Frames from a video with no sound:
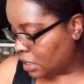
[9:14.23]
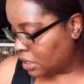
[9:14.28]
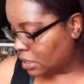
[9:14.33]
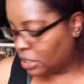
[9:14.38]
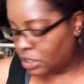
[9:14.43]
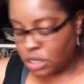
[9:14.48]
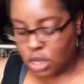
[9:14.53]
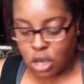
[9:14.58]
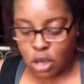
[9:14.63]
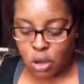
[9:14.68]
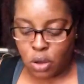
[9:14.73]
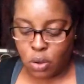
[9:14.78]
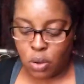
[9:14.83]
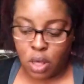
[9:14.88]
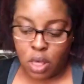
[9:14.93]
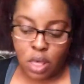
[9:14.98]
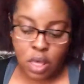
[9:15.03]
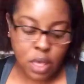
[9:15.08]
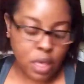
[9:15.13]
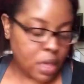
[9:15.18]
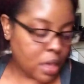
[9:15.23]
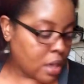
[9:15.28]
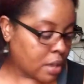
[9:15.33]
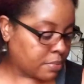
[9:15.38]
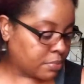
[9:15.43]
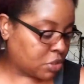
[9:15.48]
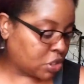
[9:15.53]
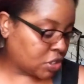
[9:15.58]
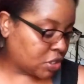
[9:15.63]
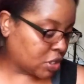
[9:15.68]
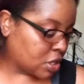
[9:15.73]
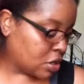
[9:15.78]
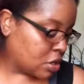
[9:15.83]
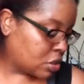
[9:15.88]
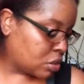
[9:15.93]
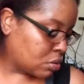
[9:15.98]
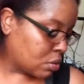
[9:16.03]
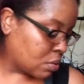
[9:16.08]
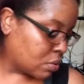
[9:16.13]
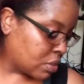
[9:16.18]
So I'm just going
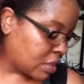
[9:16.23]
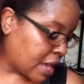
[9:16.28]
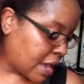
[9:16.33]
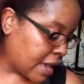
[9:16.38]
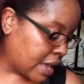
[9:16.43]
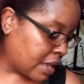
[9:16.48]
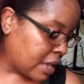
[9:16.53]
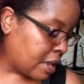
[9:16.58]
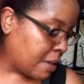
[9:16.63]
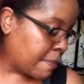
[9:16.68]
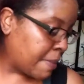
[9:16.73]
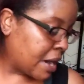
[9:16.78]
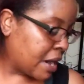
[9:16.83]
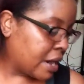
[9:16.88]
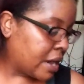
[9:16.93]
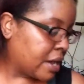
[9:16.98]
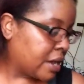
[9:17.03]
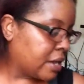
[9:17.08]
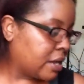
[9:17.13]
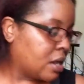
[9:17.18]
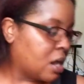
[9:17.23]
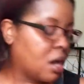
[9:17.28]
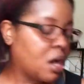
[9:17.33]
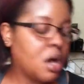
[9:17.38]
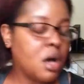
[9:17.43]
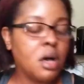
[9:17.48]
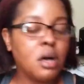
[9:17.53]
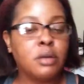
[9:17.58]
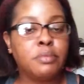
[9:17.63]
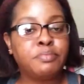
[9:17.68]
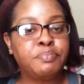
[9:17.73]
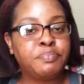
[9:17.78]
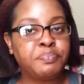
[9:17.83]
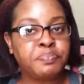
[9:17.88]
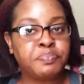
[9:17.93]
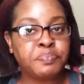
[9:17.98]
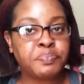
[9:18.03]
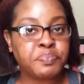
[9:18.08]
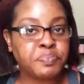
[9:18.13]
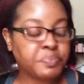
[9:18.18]
to throw that in my, uh,
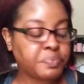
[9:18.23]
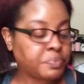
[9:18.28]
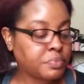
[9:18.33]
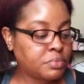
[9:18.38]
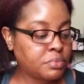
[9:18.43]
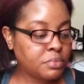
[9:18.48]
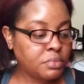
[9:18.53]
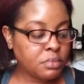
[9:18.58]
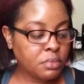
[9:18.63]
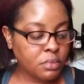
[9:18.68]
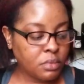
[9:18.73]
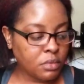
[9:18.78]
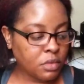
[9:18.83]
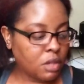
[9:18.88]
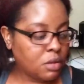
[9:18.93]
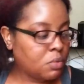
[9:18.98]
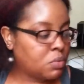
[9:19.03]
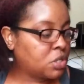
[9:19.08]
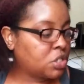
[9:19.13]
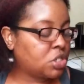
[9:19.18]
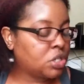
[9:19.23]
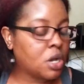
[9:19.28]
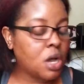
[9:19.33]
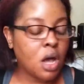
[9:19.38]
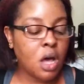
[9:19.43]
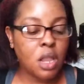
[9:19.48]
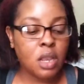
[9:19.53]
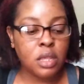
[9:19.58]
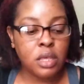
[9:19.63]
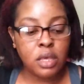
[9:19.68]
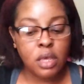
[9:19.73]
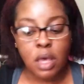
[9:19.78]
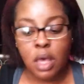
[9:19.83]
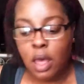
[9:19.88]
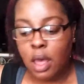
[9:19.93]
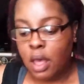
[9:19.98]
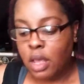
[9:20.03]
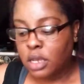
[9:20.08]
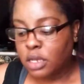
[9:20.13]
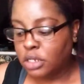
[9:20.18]
what you call it,
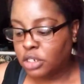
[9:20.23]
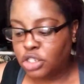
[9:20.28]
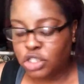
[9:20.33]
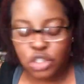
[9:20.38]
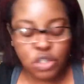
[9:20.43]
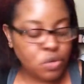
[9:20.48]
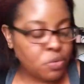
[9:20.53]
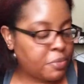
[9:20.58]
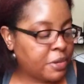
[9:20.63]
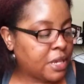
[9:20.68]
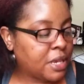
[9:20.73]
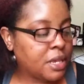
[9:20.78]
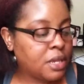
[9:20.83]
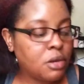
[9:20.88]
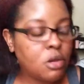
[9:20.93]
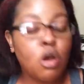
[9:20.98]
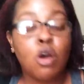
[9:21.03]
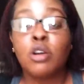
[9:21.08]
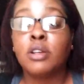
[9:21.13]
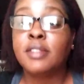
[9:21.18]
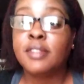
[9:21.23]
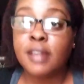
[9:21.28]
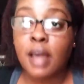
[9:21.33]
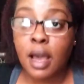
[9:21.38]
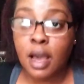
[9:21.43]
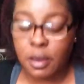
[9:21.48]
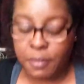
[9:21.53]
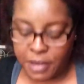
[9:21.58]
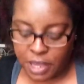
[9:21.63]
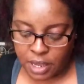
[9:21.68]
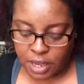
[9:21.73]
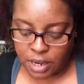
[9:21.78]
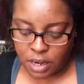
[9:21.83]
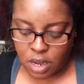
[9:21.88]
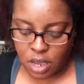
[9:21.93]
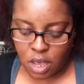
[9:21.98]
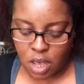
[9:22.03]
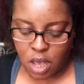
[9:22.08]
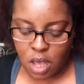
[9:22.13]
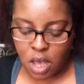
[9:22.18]
shoe bin or sock
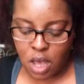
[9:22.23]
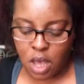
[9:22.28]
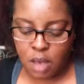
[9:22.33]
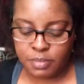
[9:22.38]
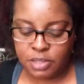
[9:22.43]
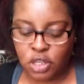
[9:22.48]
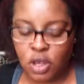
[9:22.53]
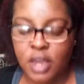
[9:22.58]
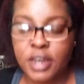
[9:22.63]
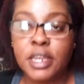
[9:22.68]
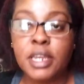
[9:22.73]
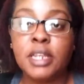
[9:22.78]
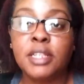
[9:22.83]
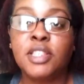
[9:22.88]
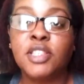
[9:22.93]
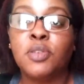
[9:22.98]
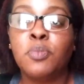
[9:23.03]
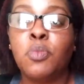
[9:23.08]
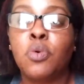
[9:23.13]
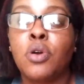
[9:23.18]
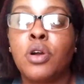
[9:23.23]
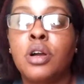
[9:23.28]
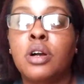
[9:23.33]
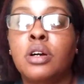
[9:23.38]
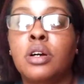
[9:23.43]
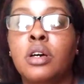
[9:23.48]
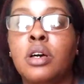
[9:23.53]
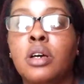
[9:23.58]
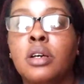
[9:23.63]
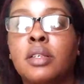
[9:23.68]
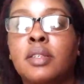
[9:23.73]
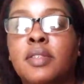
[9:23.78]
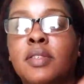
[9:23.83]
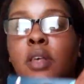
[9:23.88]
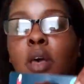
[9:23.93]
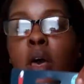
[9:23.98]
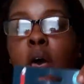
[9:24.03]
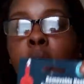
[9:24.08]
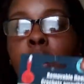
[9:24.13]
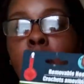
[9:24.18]
bin. Um, so I needed some more hooks.